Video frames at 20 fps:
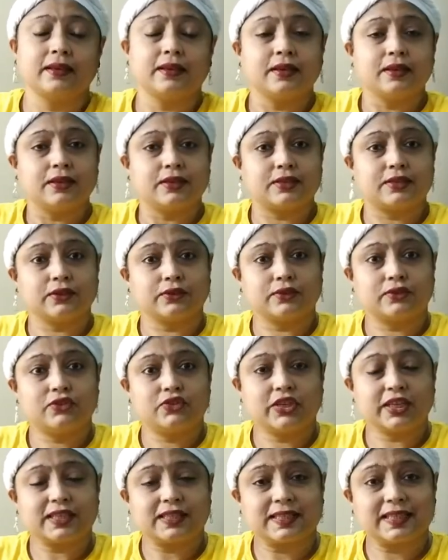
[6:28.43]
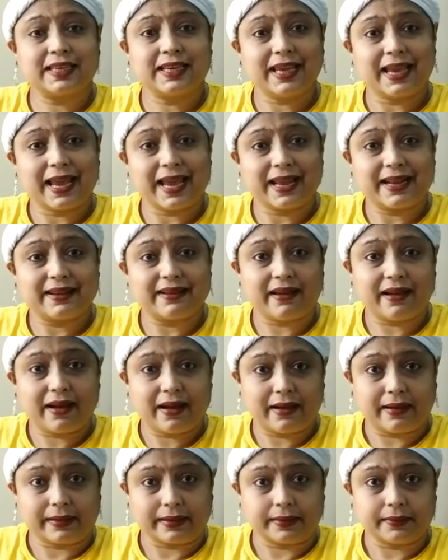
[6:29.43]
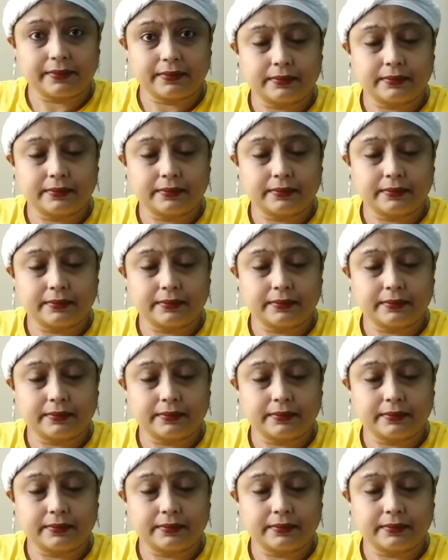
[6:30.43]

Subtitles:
so Jesse and I